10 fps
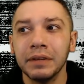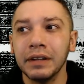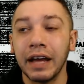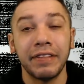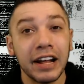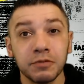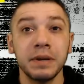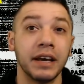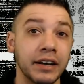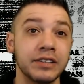And that's
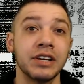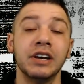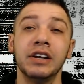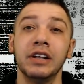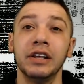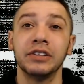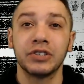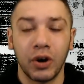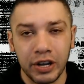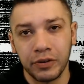because the
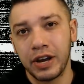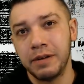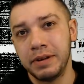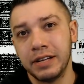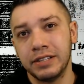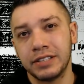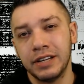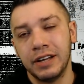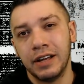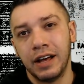Saudi Arabians,
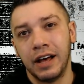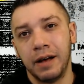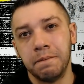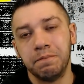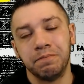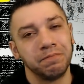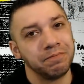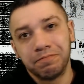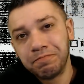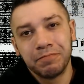
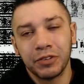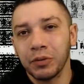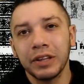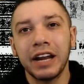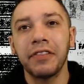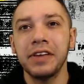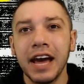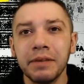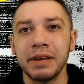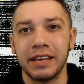they're really not the
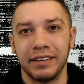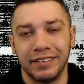enemy.